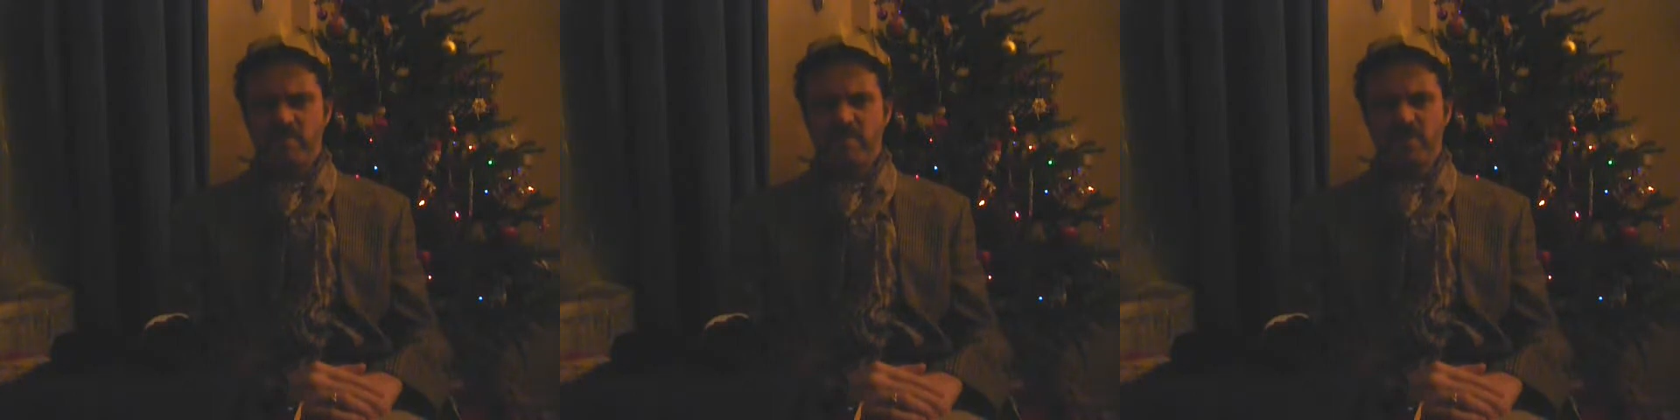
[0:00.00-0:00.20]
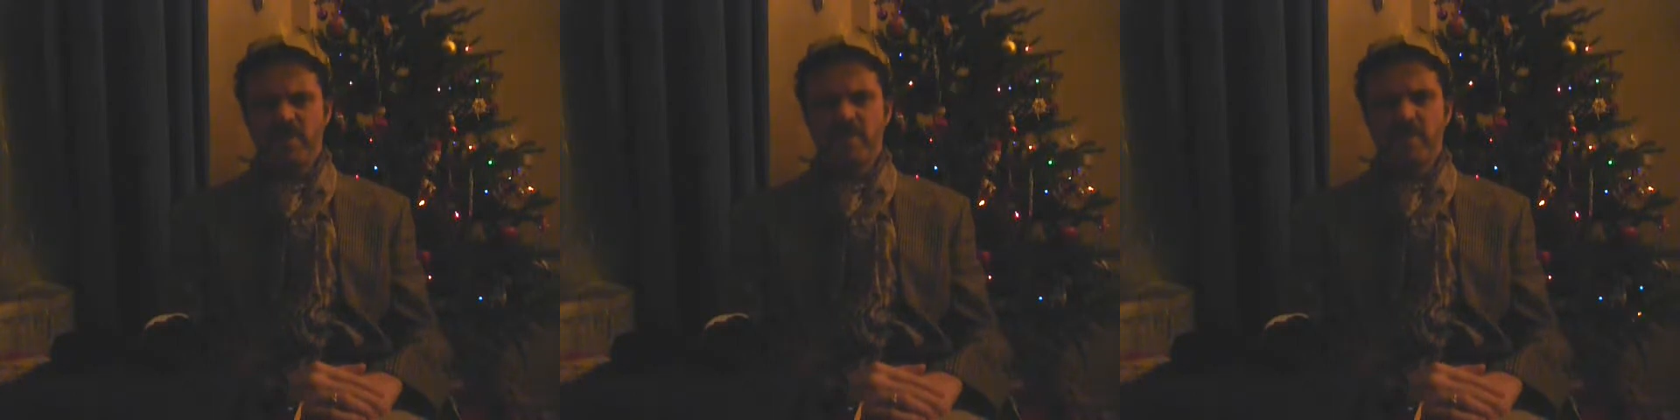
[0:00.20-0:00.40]

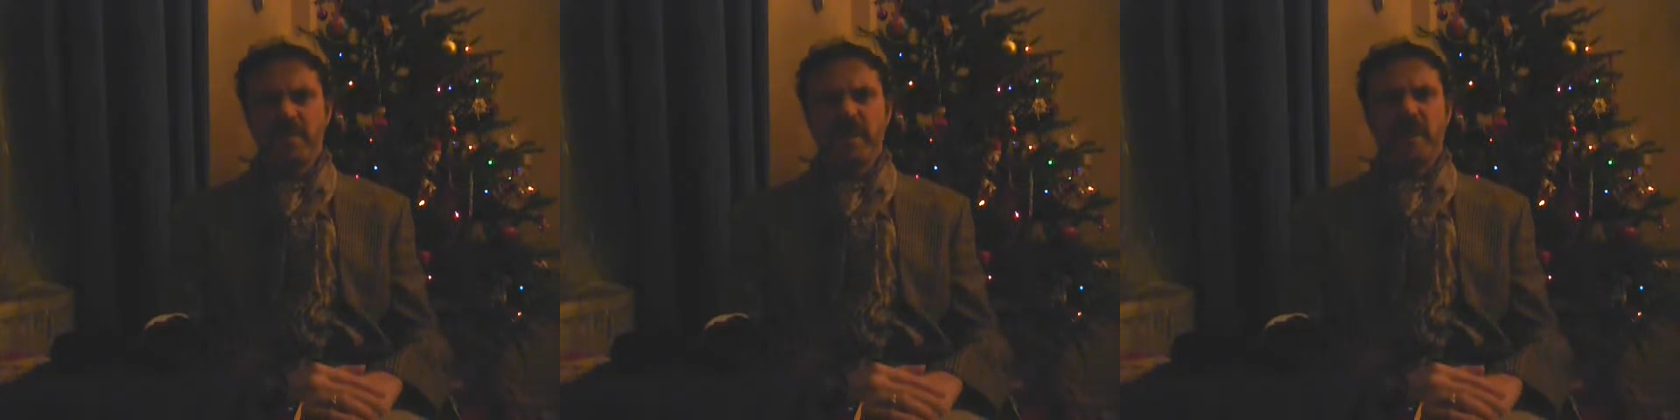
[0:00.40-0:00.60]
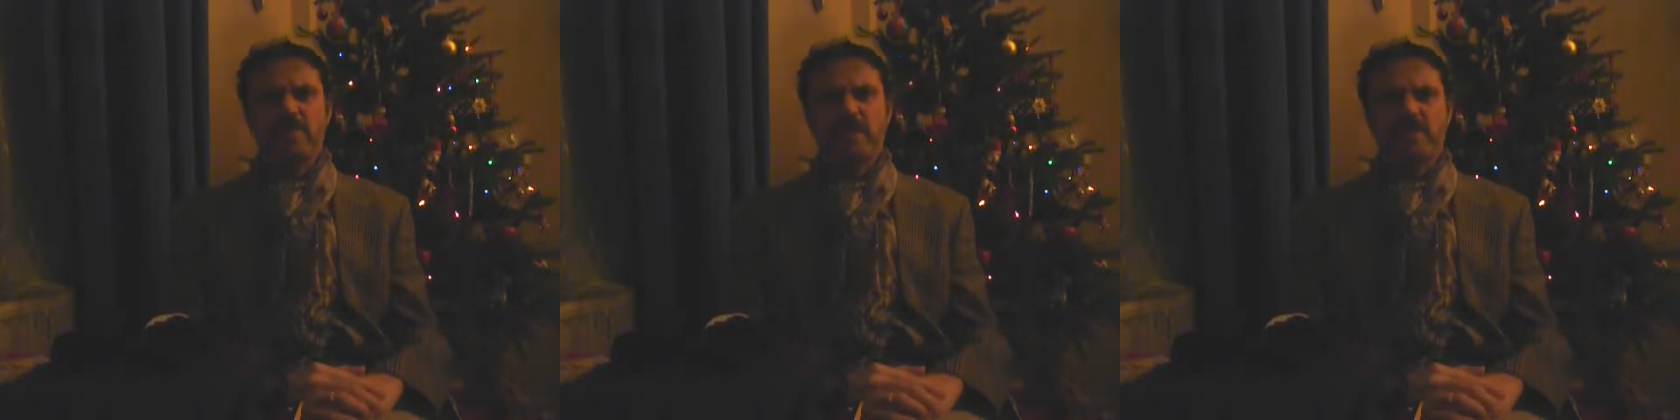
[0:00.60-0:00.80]
What's his
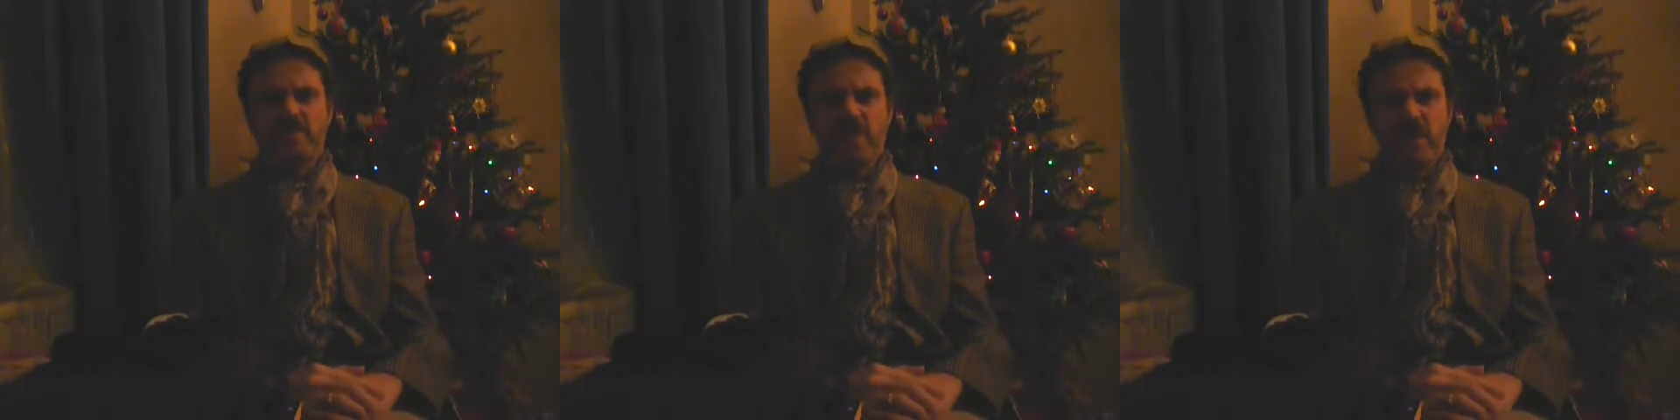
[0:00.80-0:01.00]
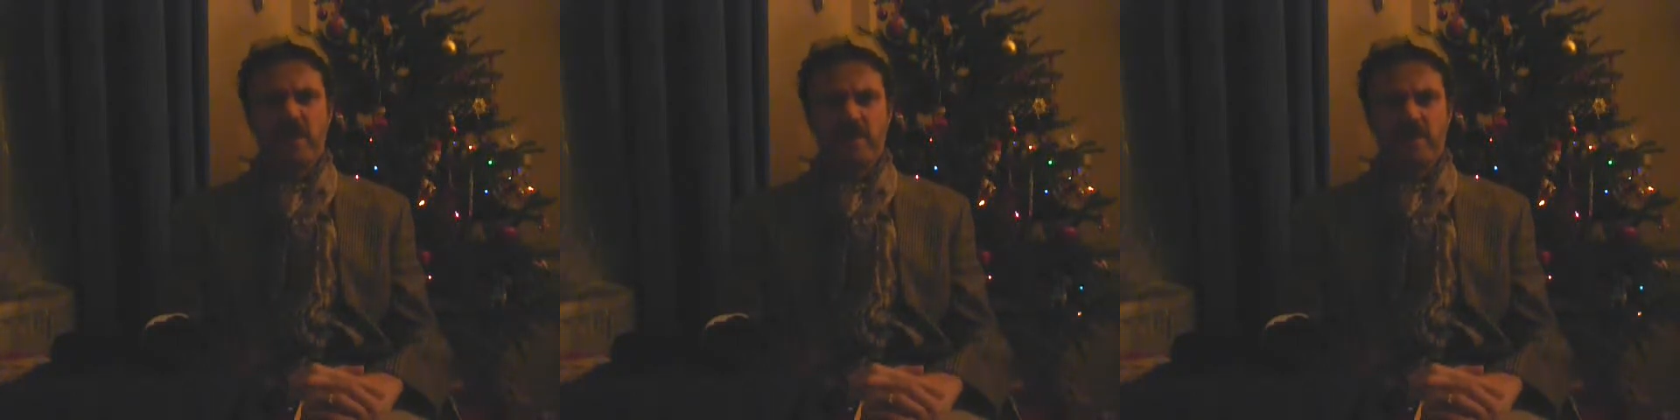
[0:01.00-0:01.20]
name? That
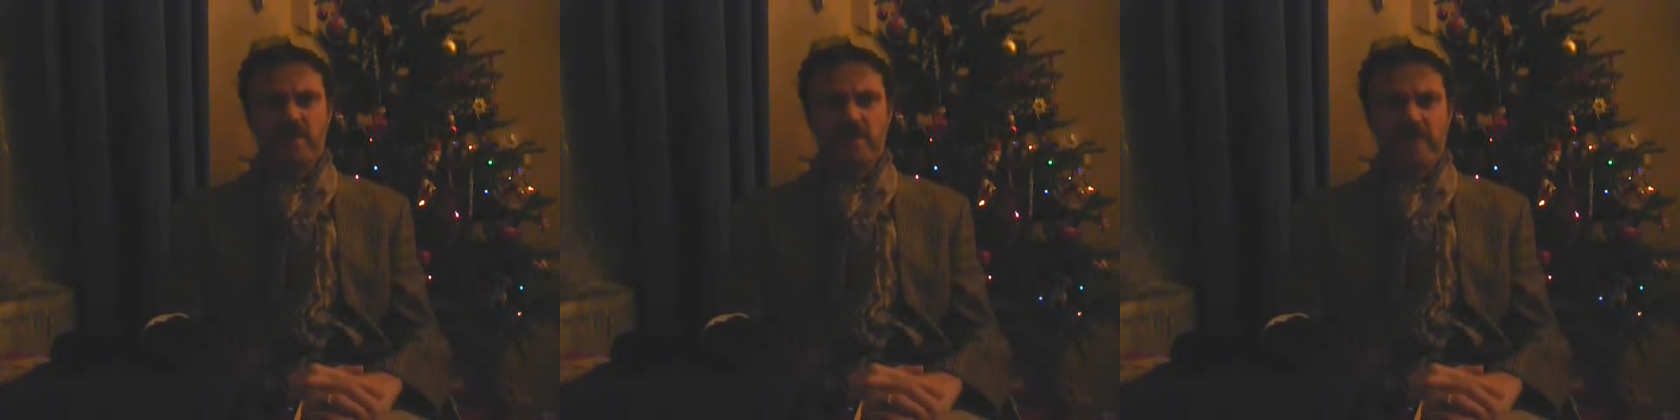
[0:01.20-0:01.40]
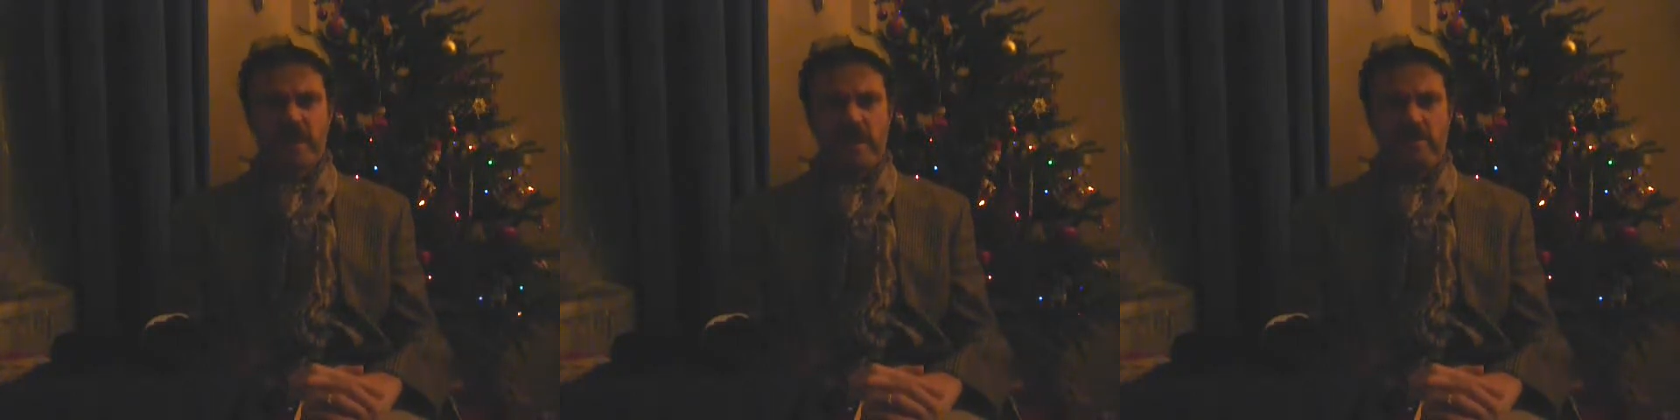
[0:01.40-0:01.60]

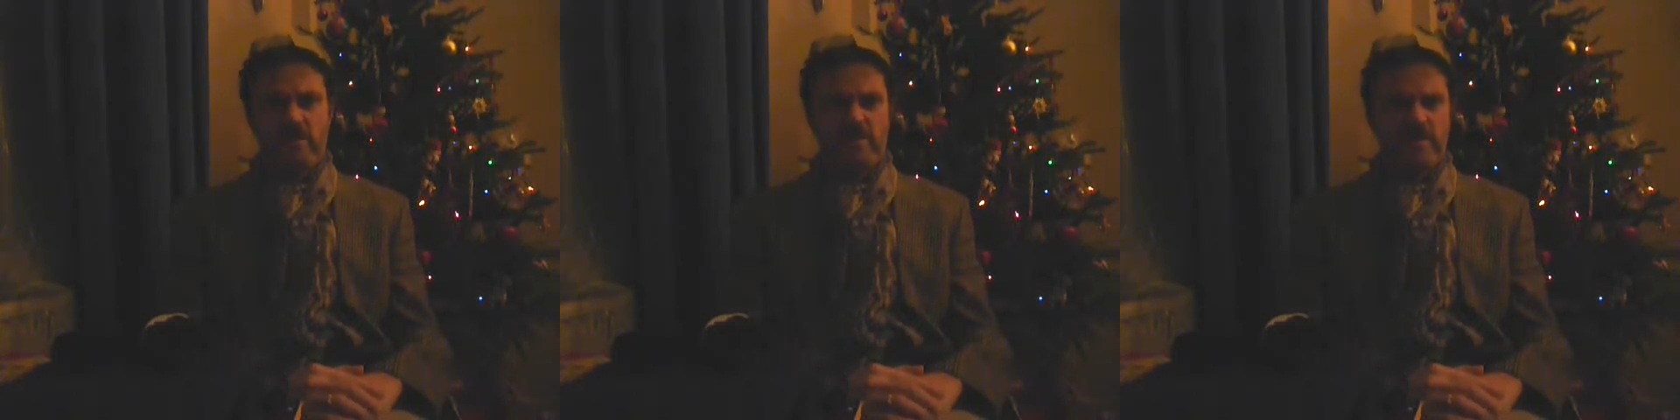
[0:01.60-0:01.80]
darky's name?